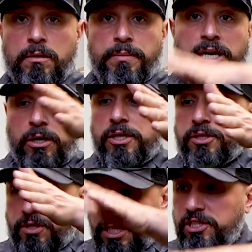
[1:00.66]

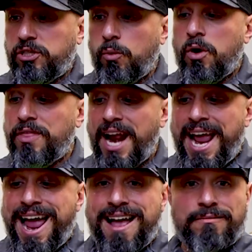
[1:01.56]
Because this is the one that
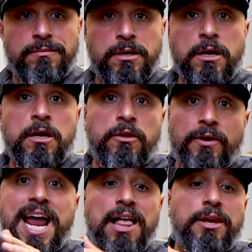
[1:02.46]
I had. The
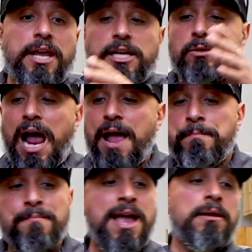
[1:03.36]
reality is I
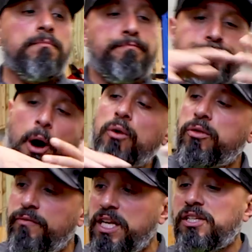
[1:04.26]
meant
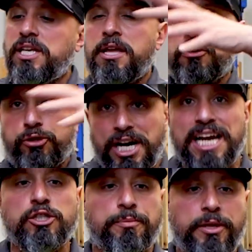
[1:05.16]
both of these
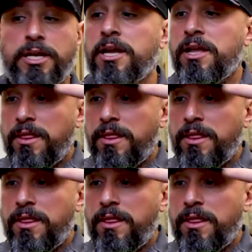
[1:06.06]
interchangeably.